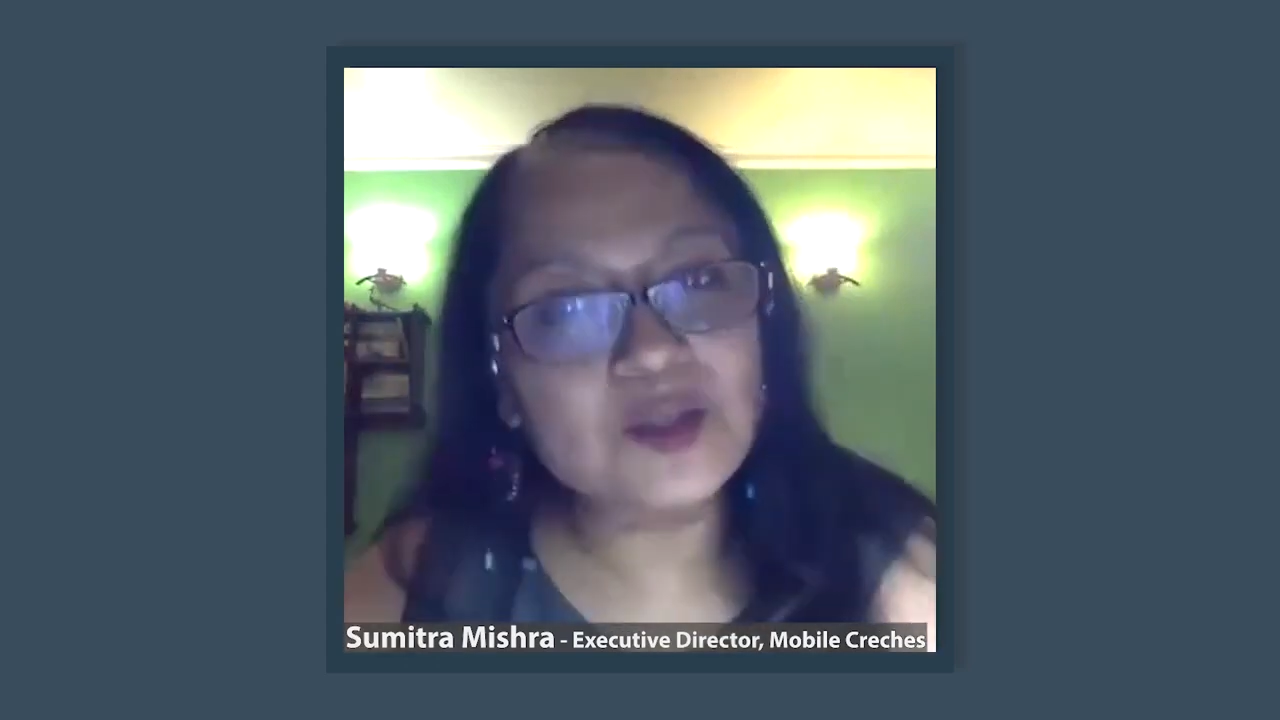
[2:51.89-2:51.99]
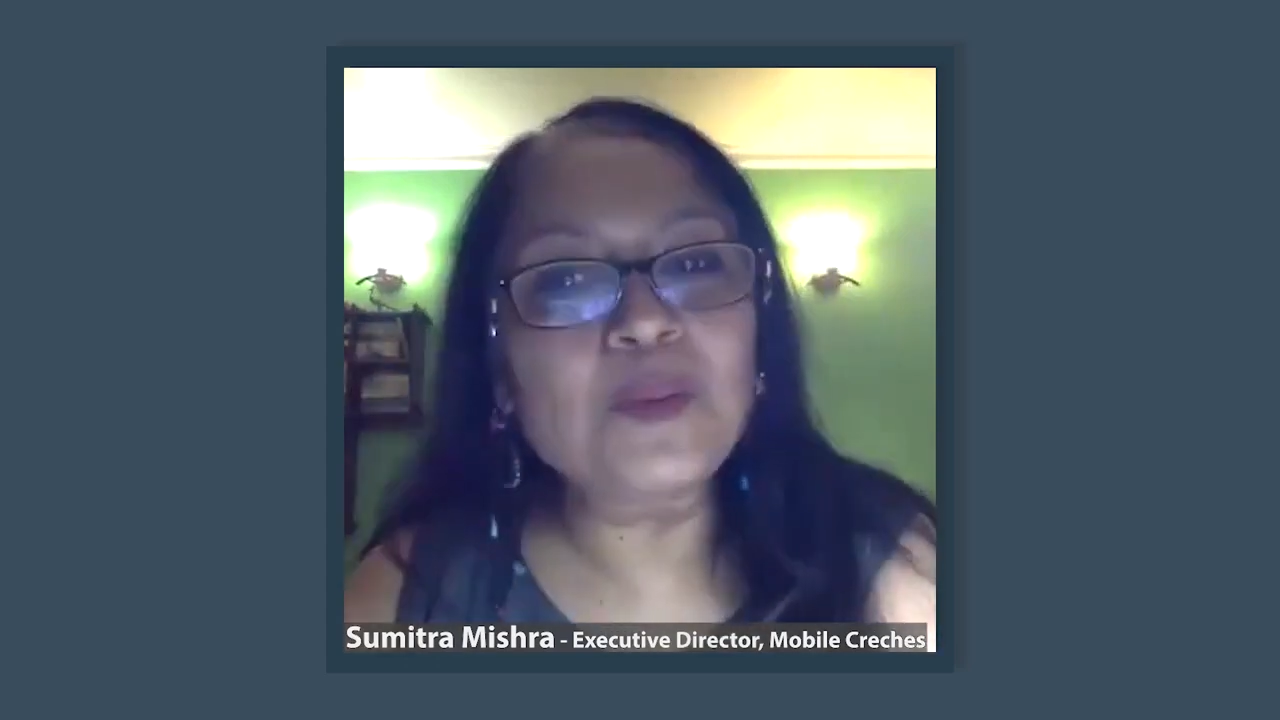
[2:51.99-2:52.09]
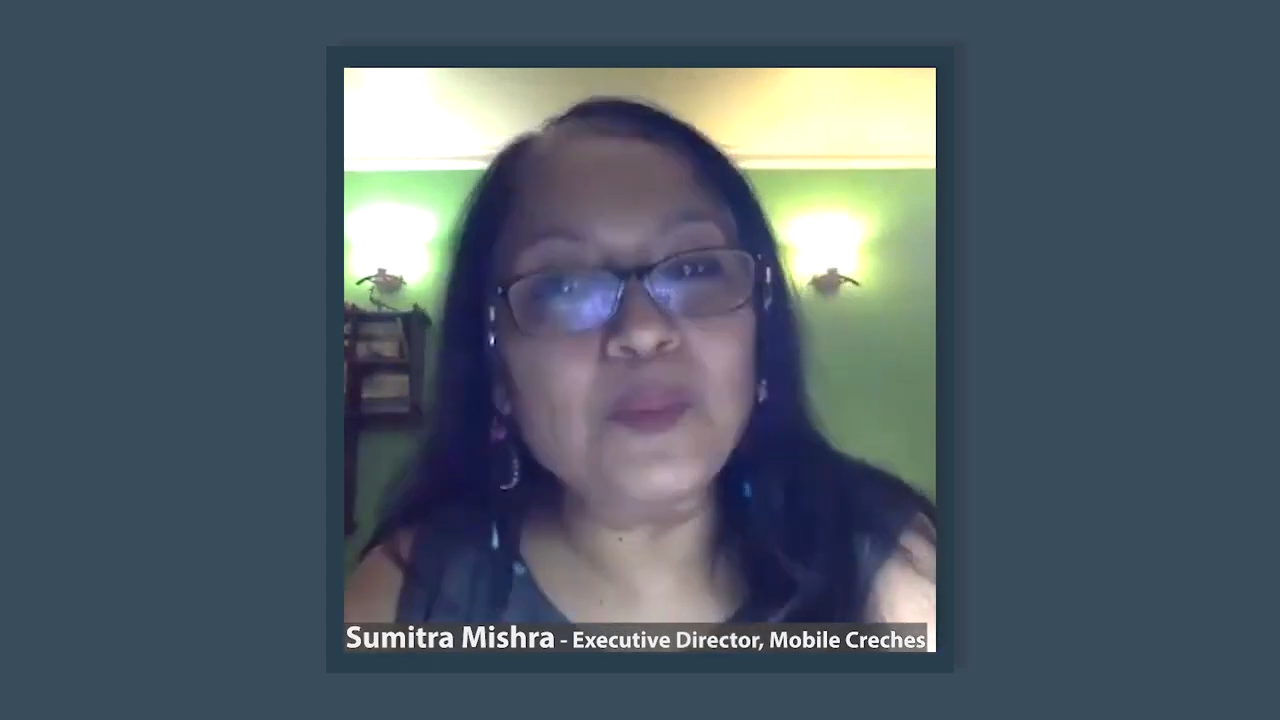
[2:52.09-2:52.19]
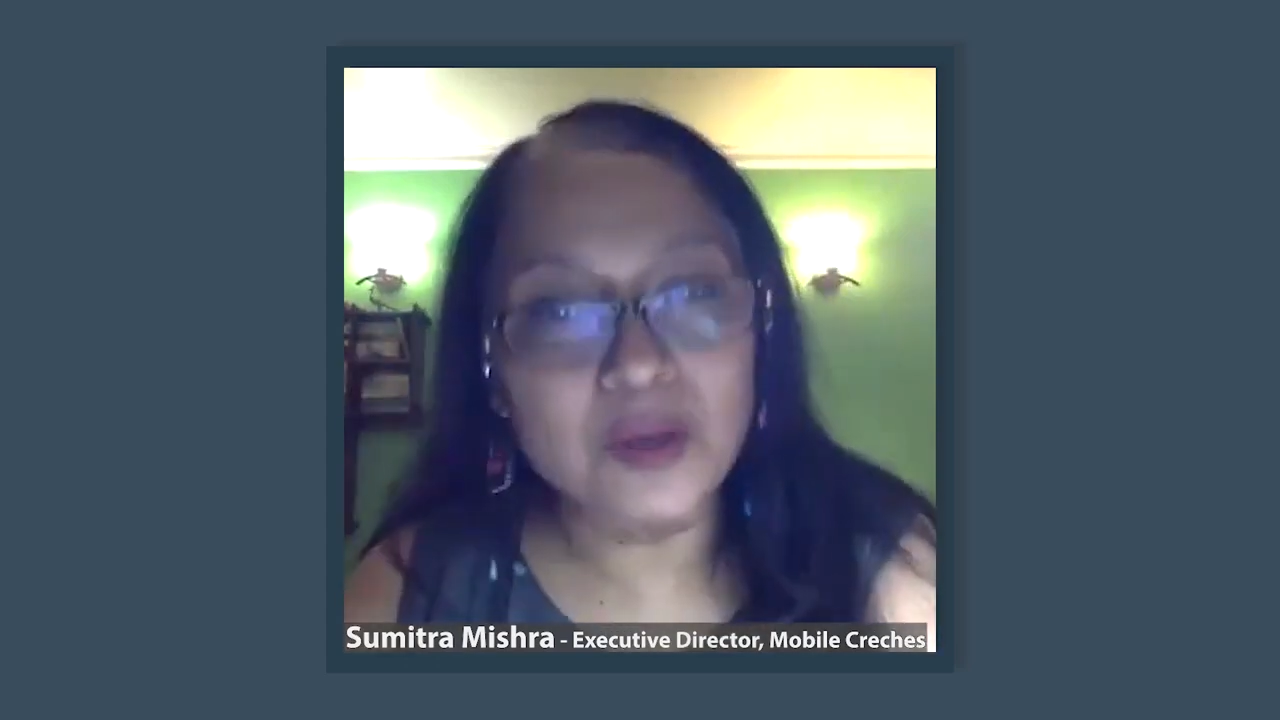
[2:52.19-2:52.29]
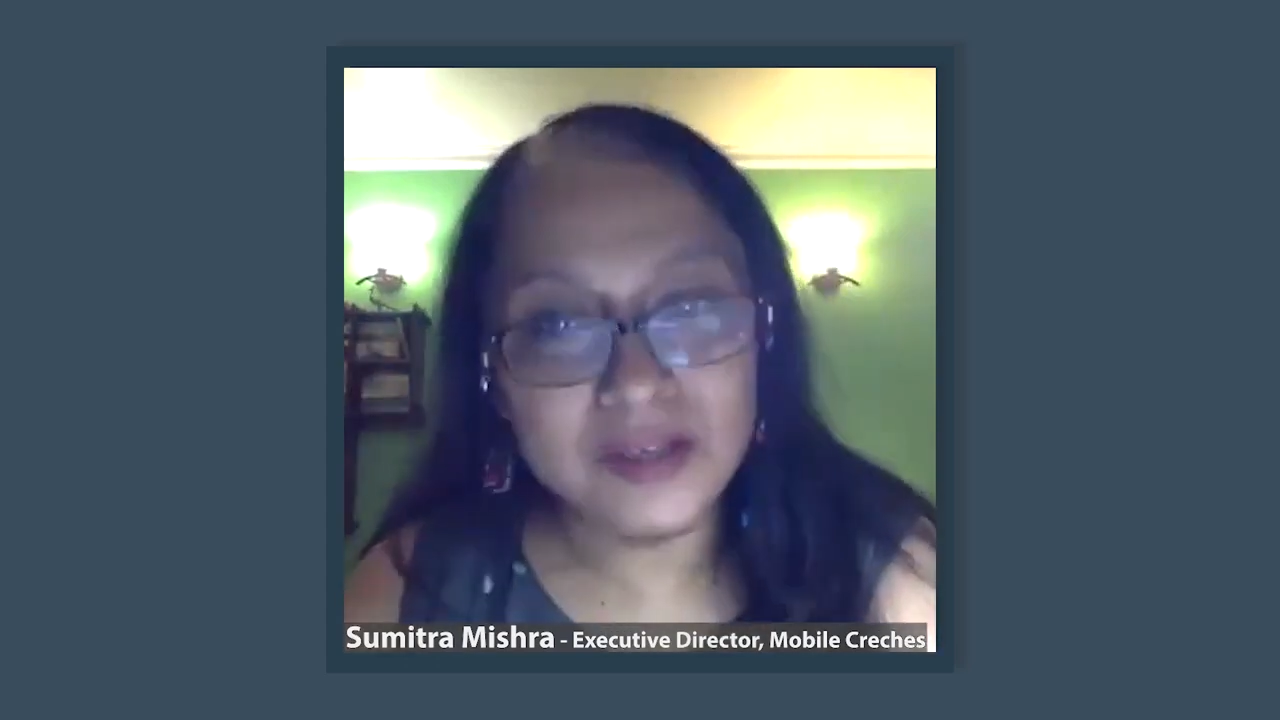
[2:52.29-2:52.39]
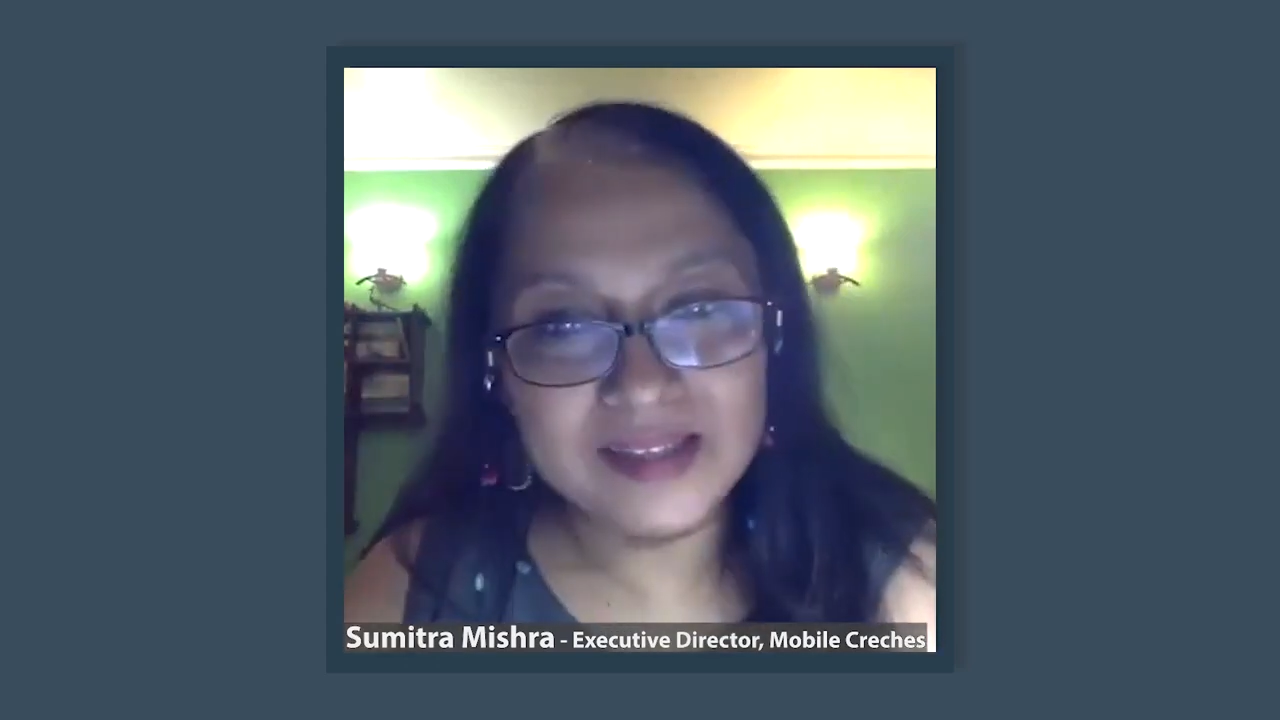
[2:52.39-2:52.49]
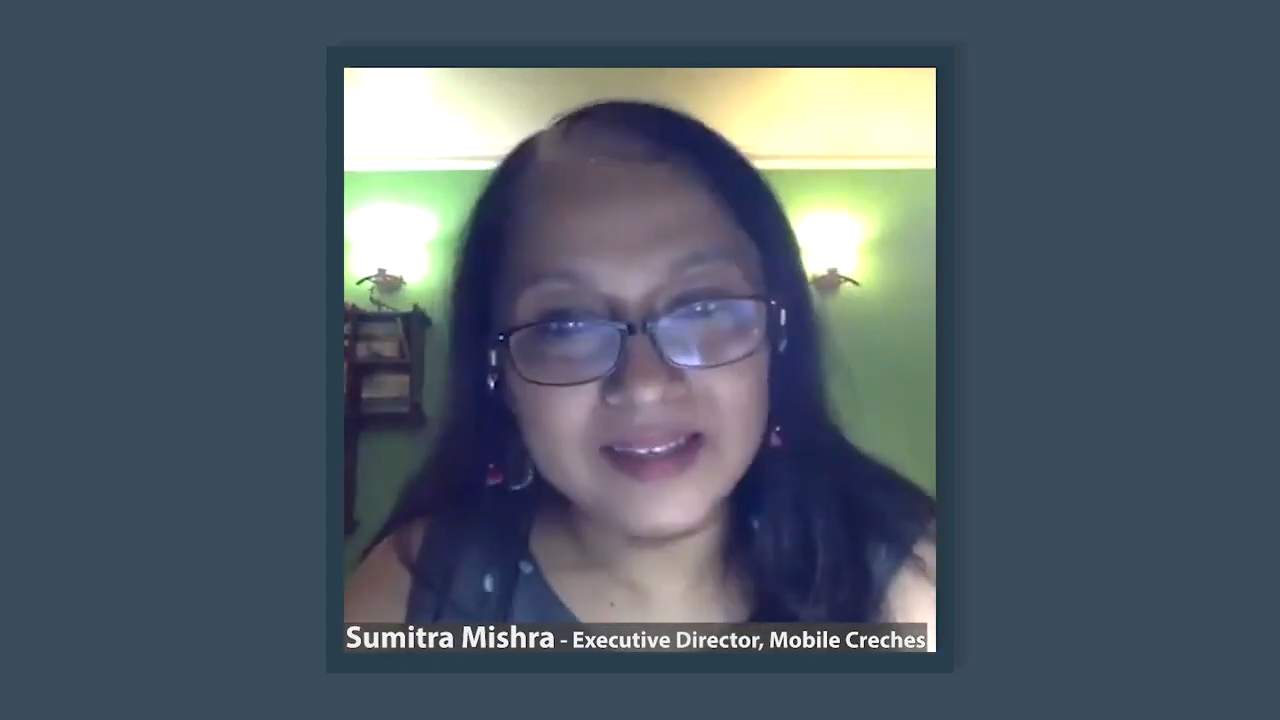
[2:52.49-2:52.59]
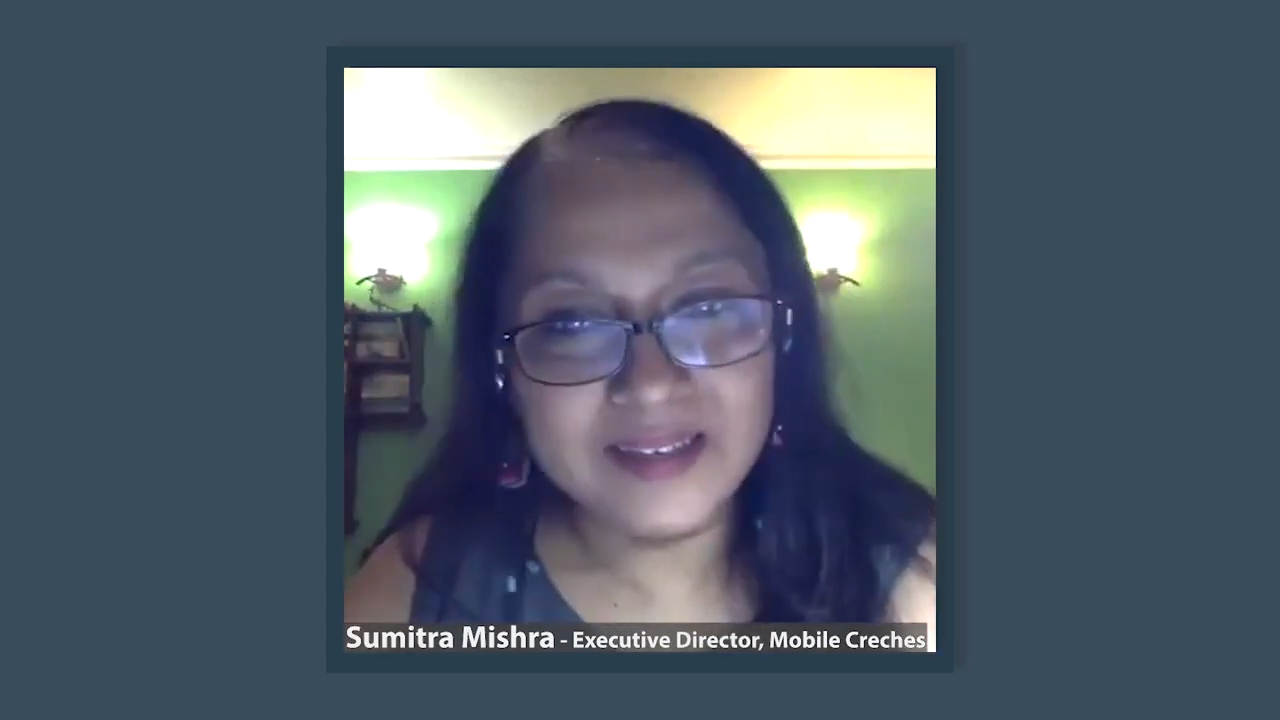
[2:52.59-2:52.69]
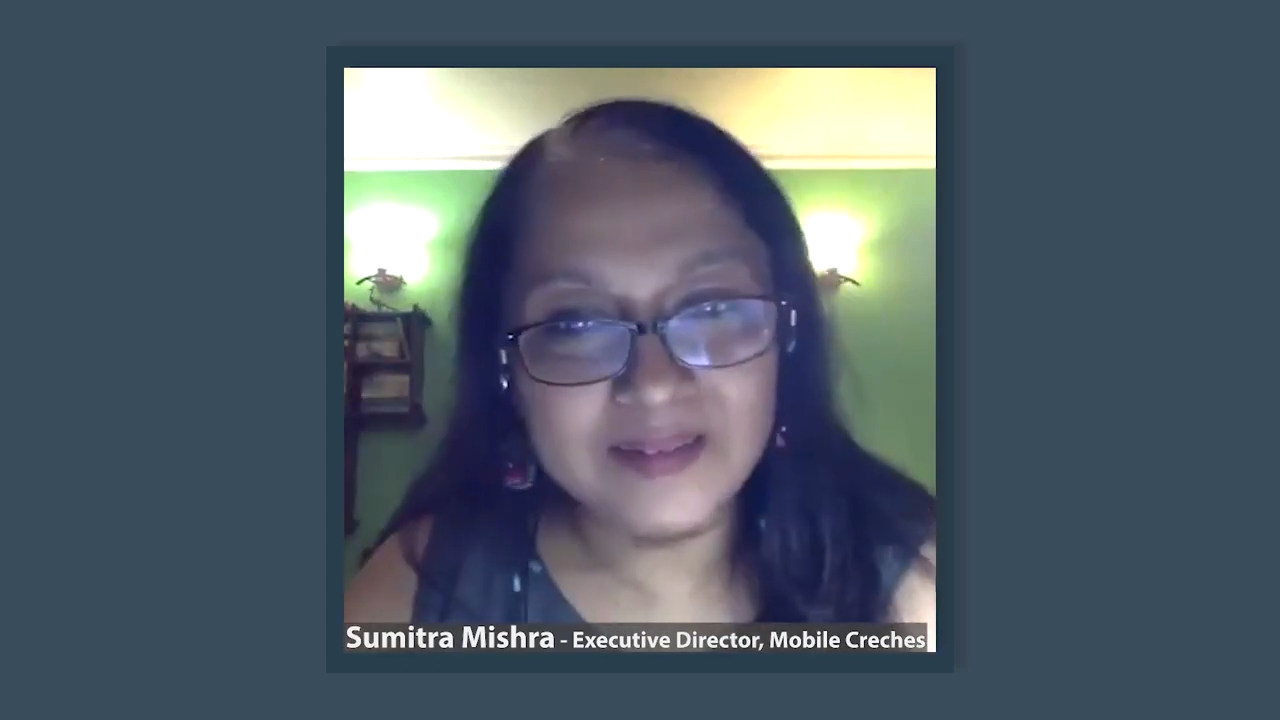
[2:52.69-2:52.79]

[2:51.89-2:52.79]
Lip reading: to the policy